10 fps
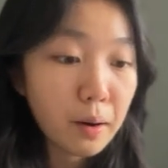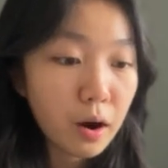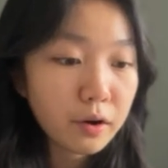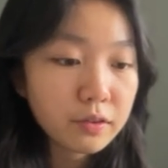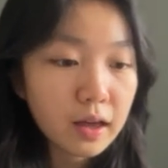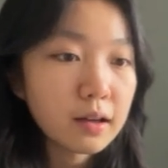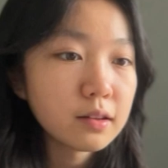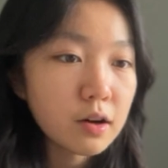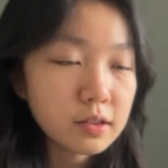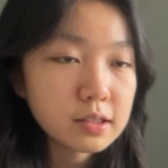I admire
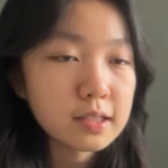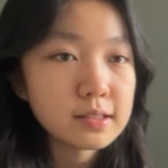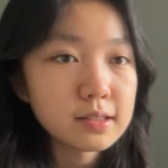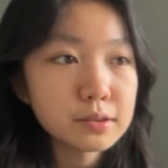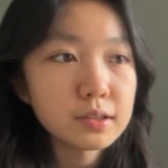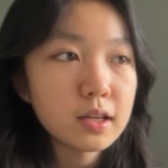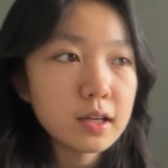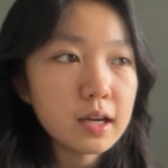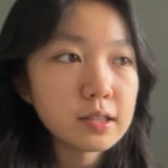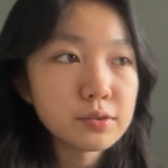that a lot
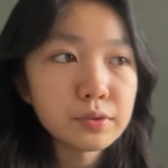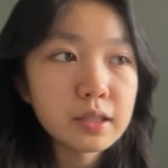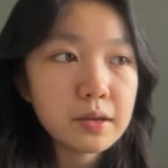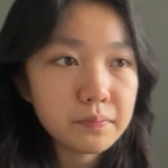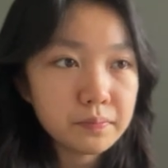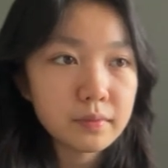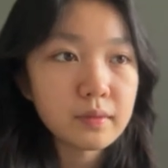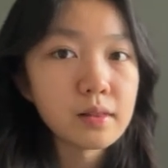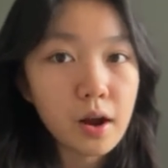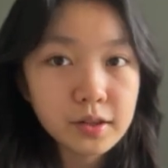since it's really
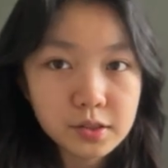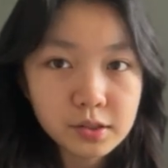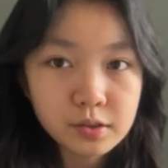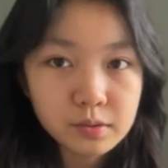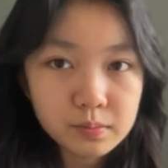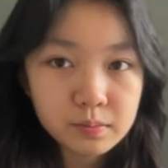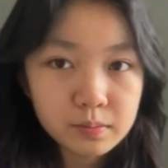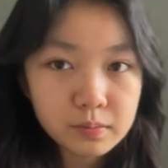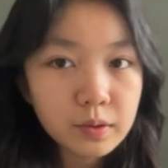large.